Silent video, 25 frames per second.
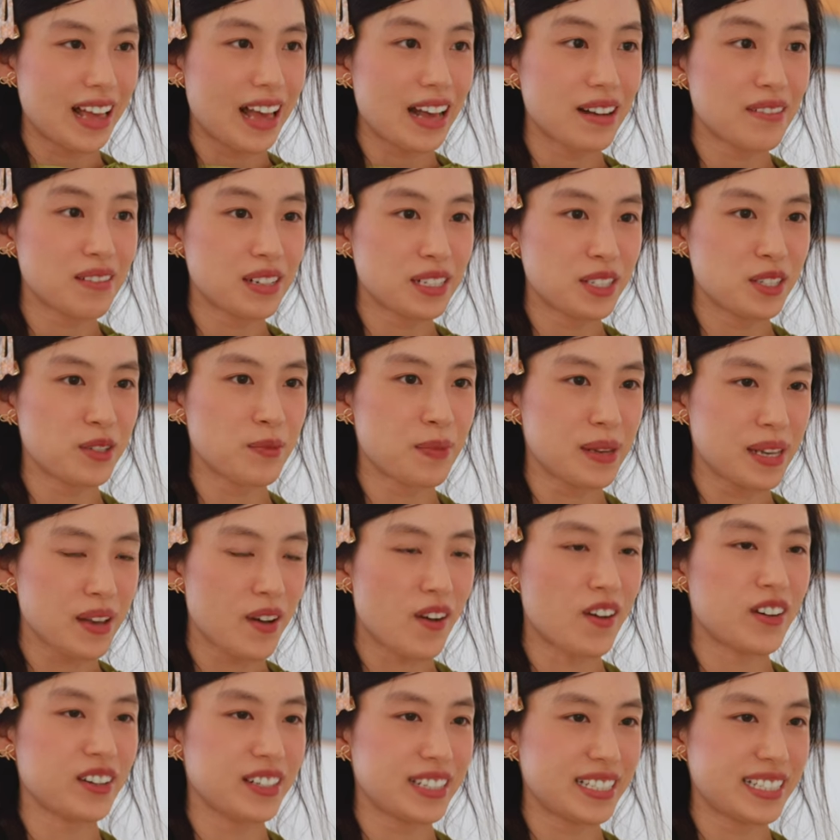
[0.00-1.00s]
I want to be
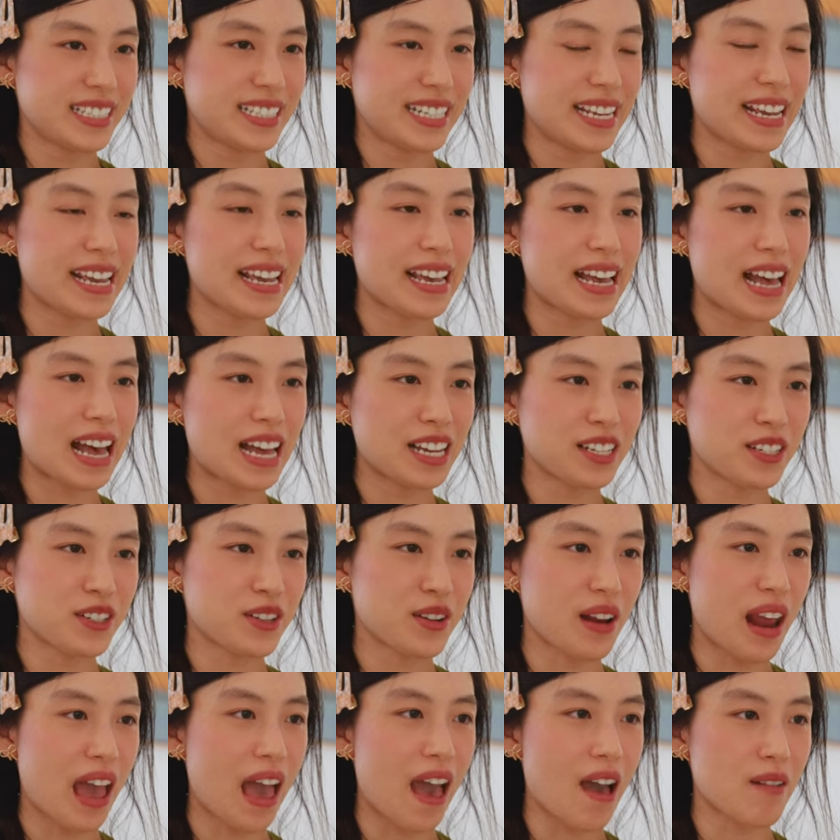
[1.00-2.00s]
honest here, I
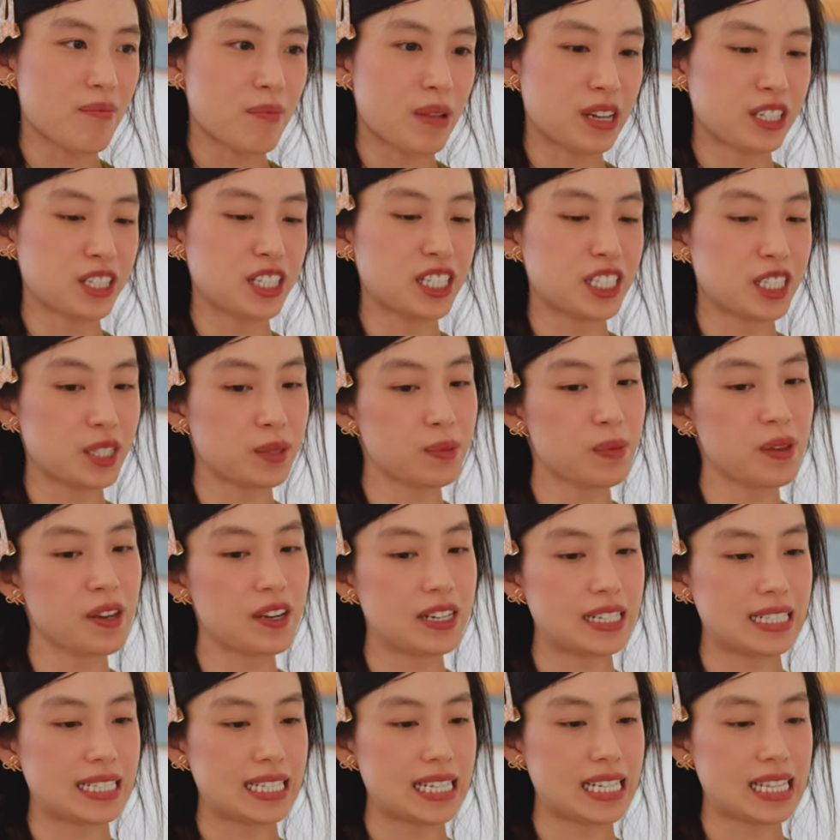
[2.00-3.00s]
don't have much
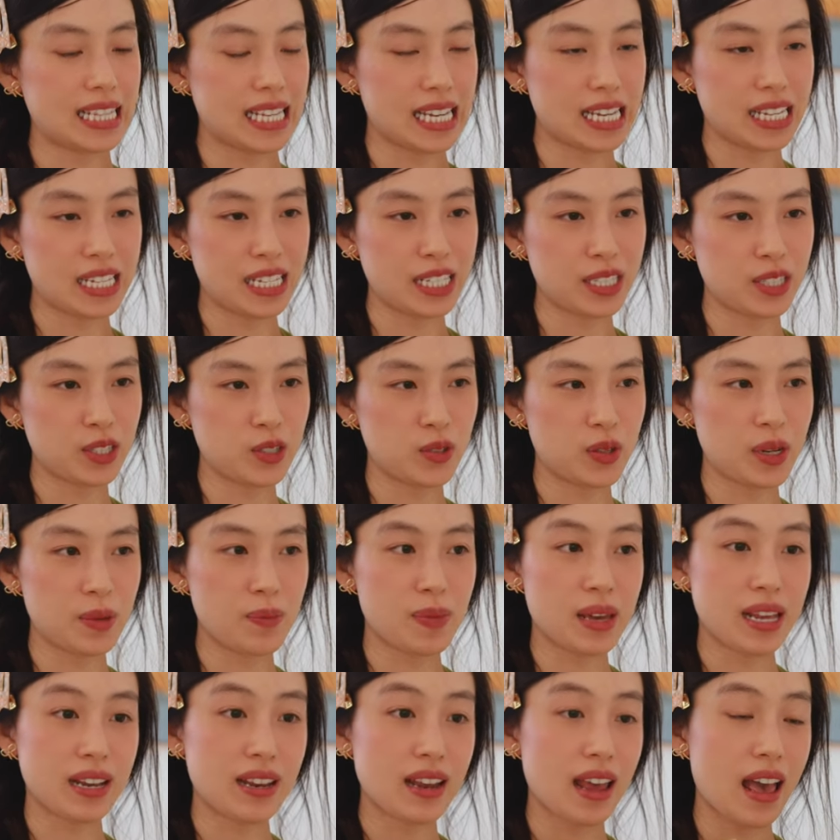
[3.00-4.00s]
experience in the industry,
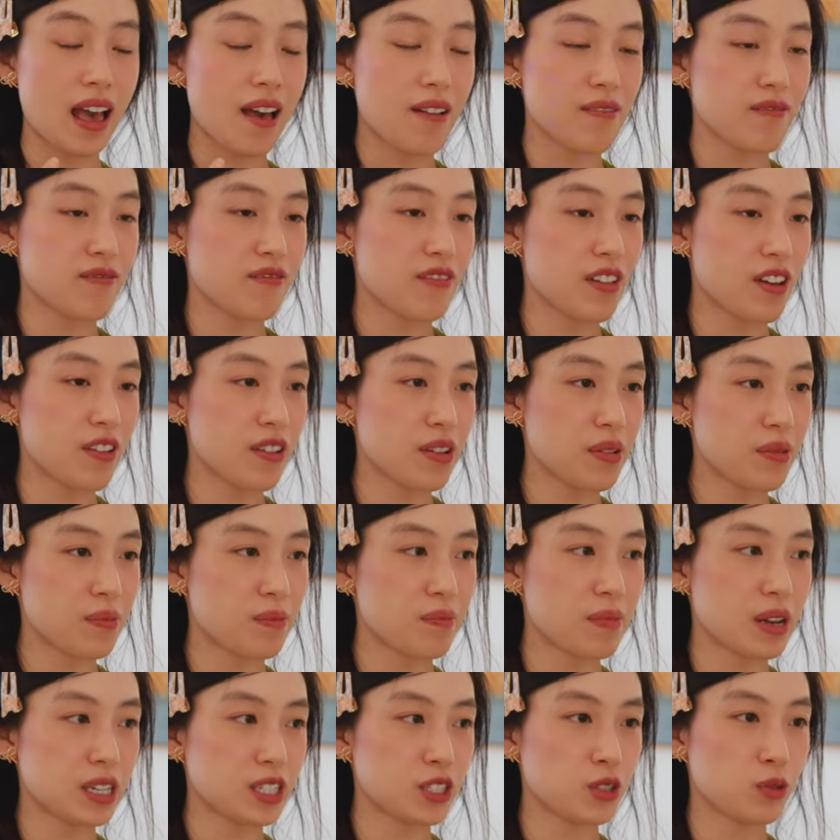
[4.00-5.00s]
but I'm very
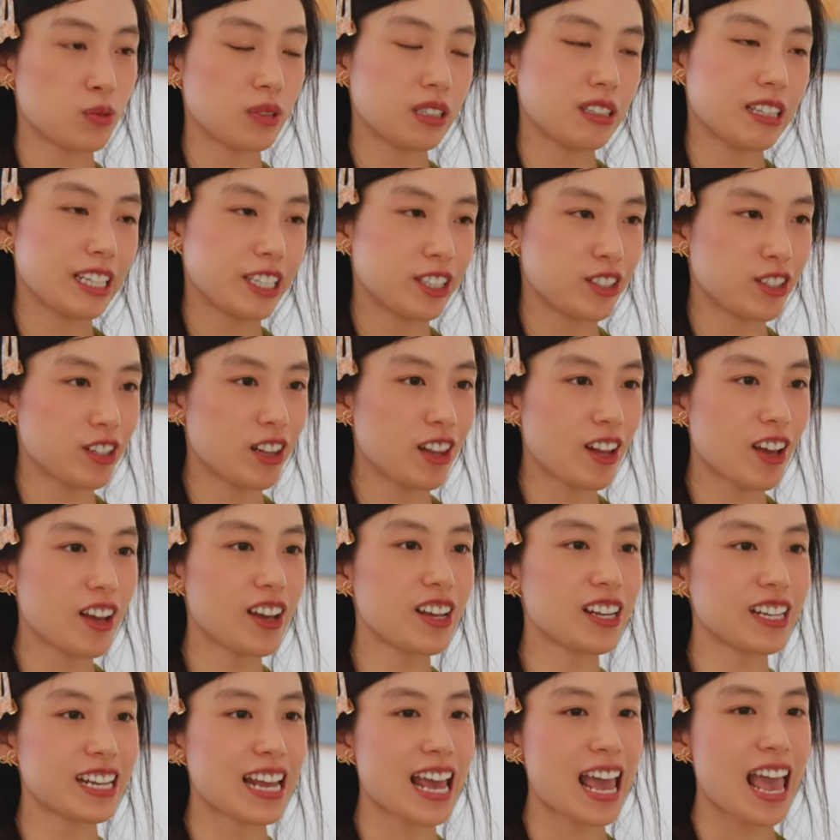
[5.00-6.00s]
much willing to
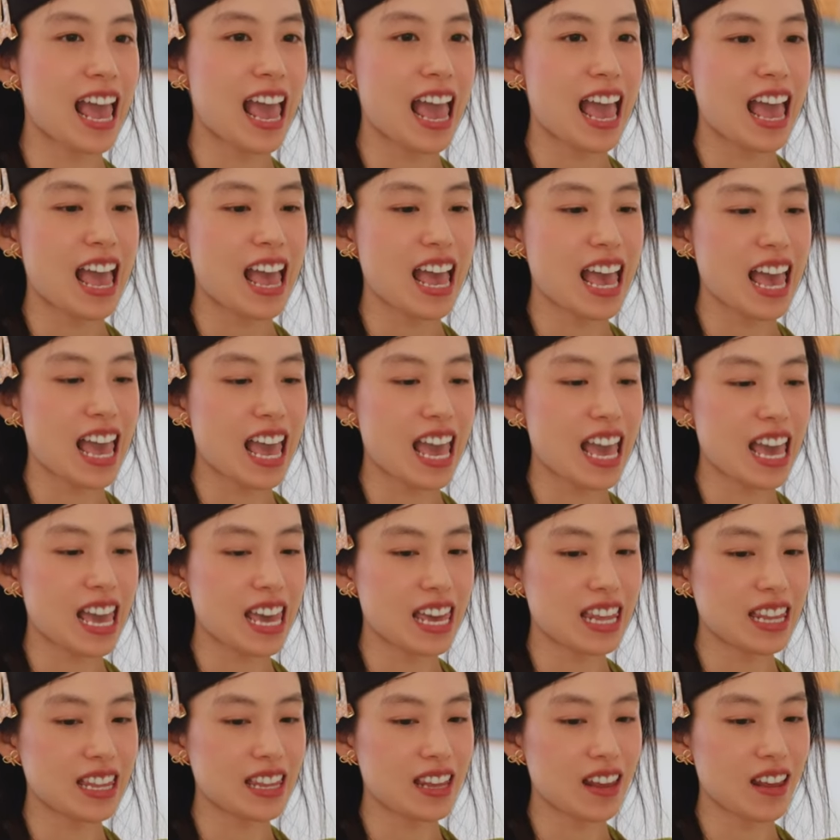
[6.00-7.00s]
learn
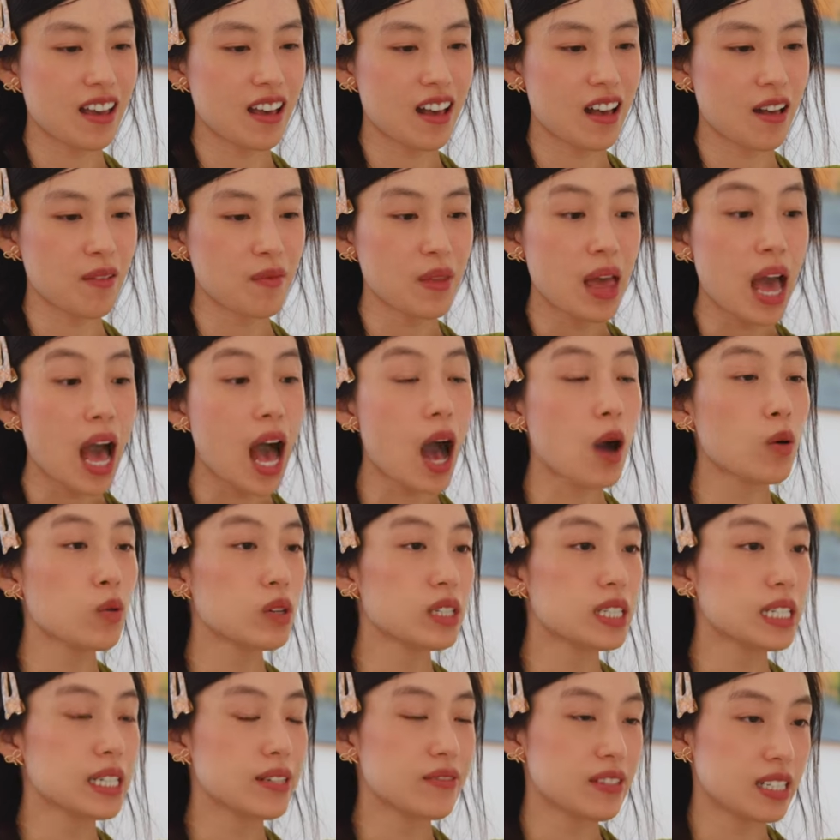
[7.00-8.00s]
and uh, I
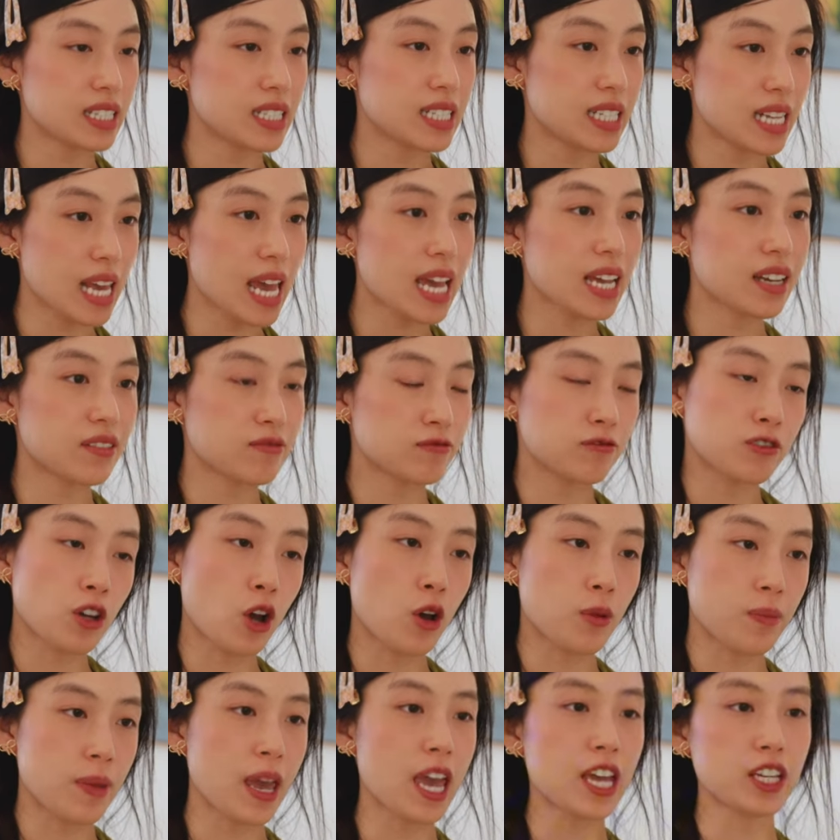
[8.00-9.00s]
would even take
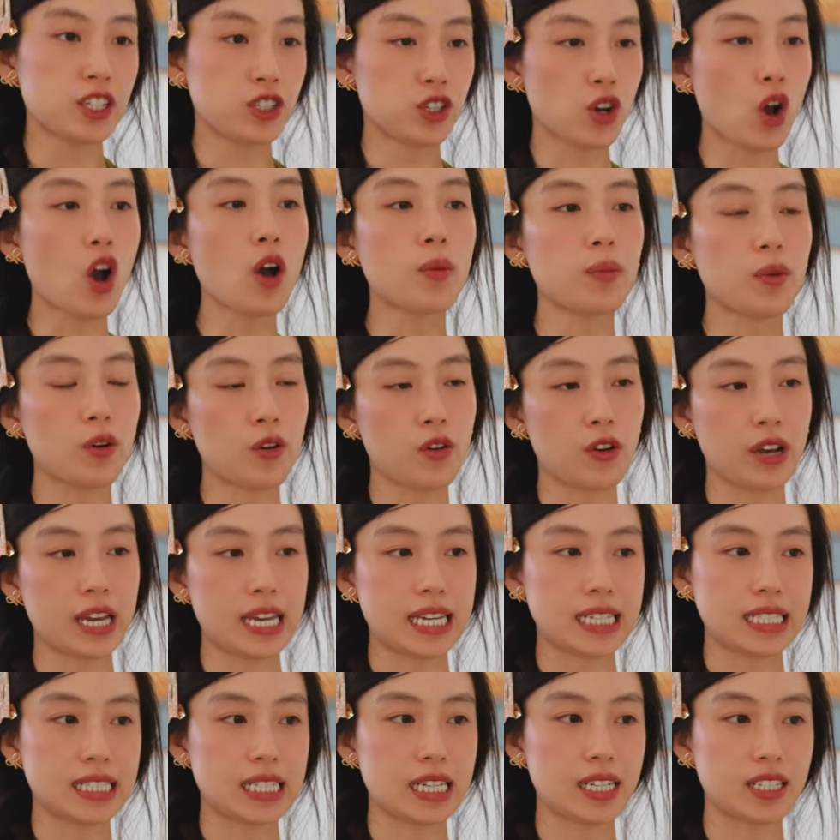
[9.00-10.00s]
non-paid job or
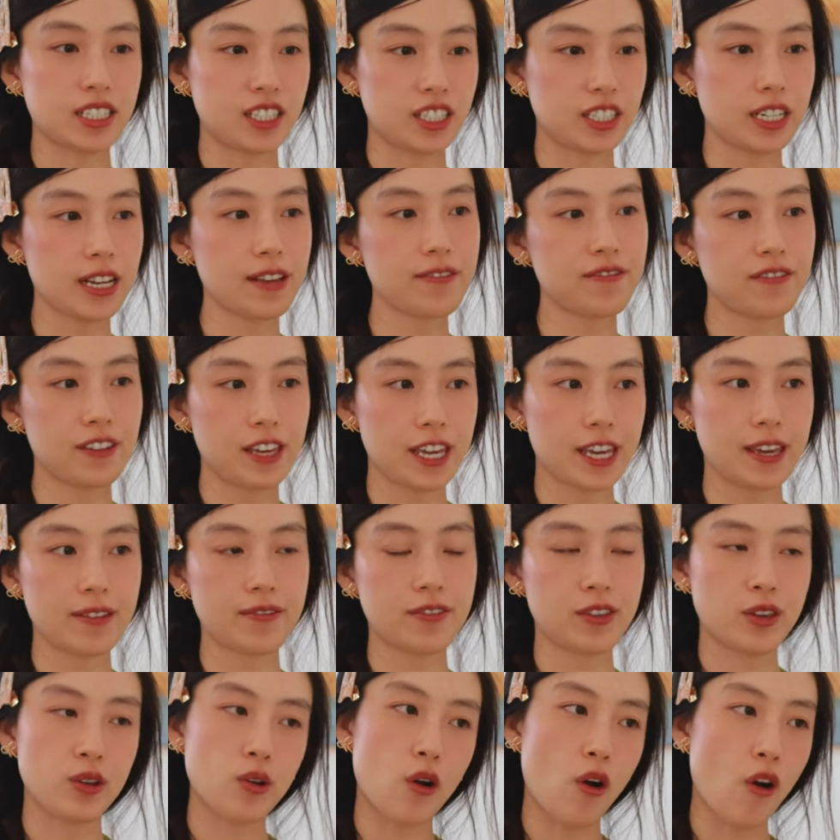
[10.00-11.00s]
internship
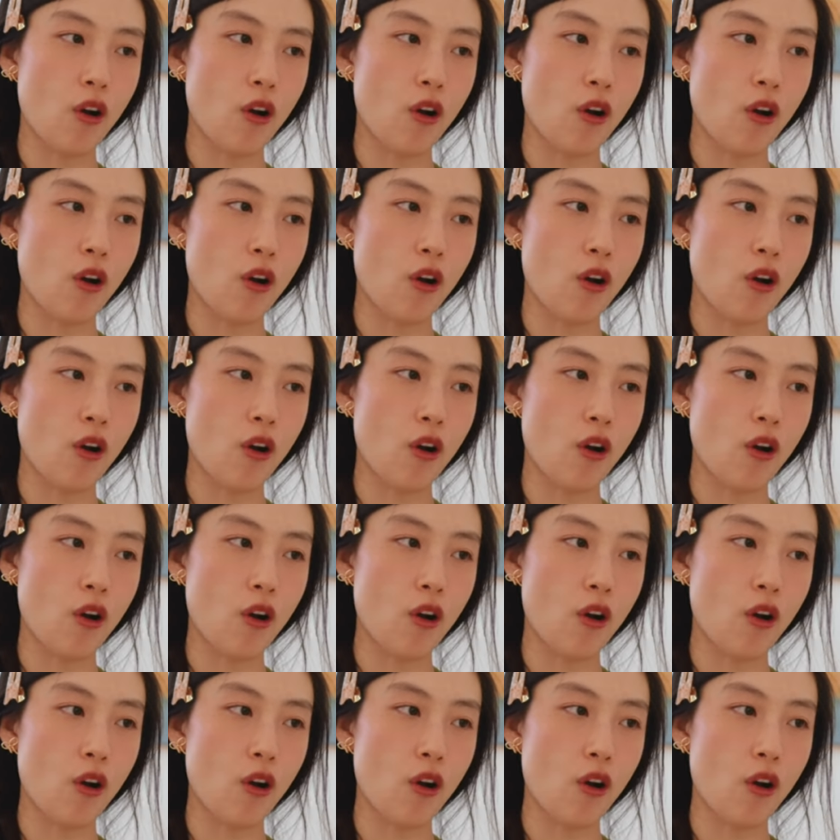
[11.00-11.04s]
if you